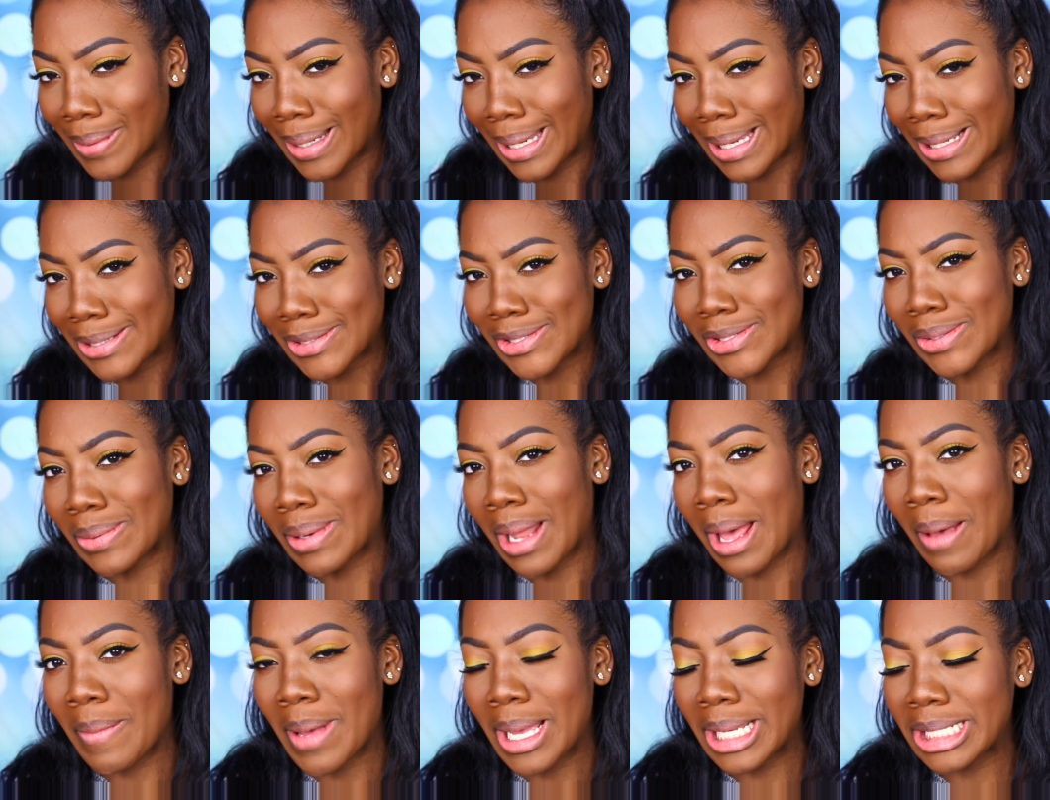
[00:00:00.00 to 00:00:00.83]
Okay, so
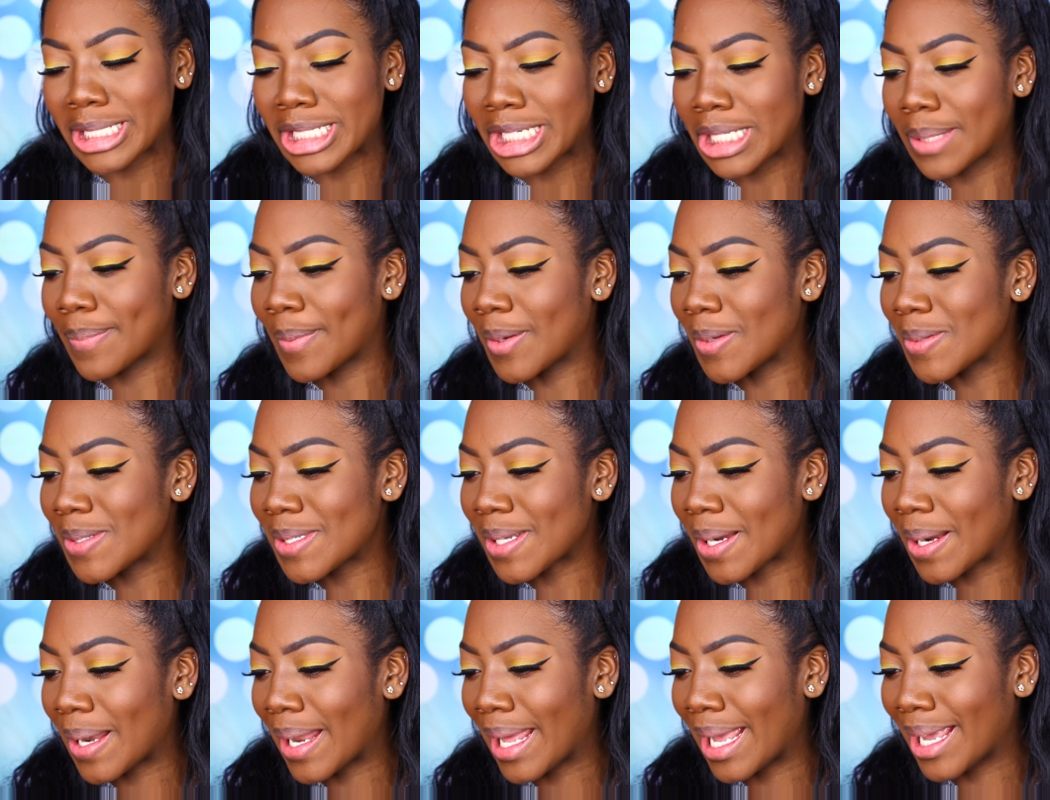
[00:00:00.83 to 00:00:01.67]
now my
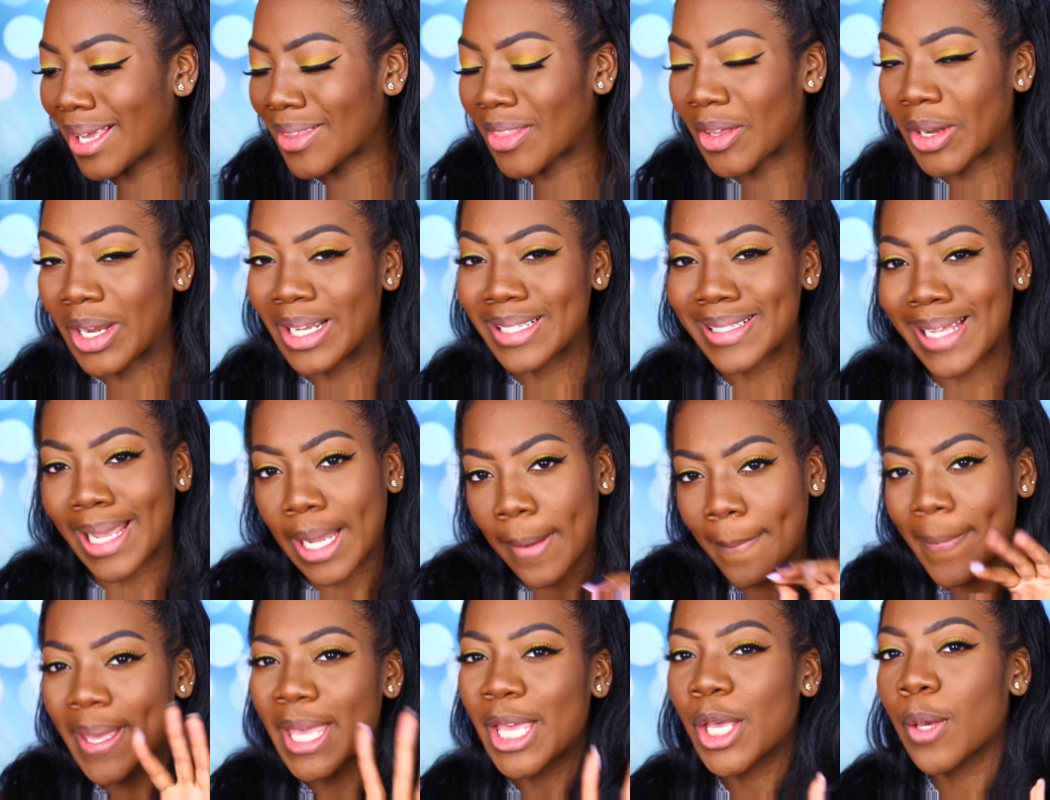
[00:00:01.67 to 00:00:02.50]
cheekbones are like, there's
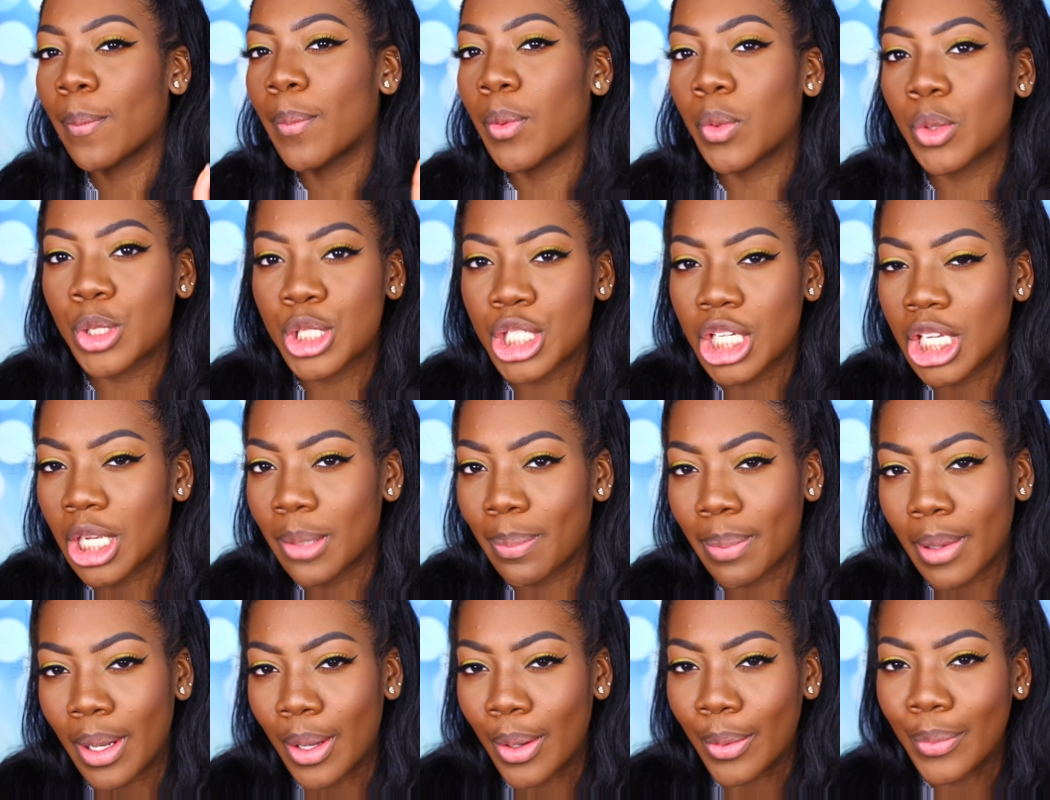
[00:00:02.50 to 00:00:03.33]
like a peekaboo
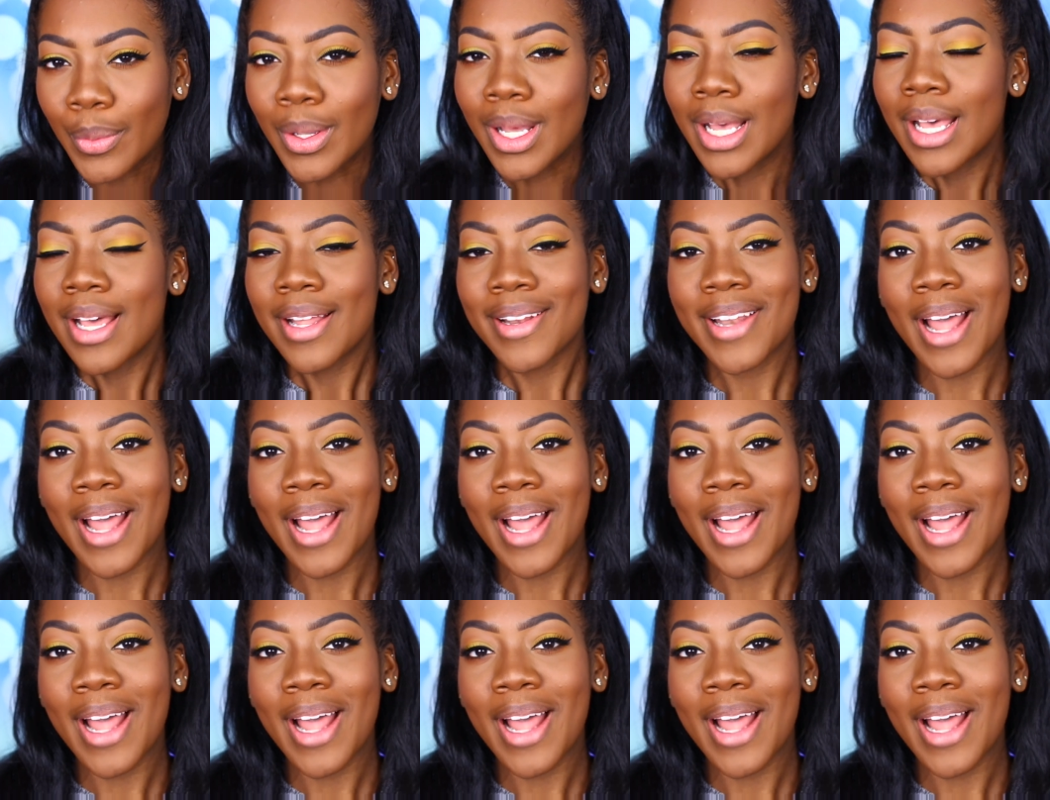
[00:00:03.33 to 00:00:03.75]
cheekbone.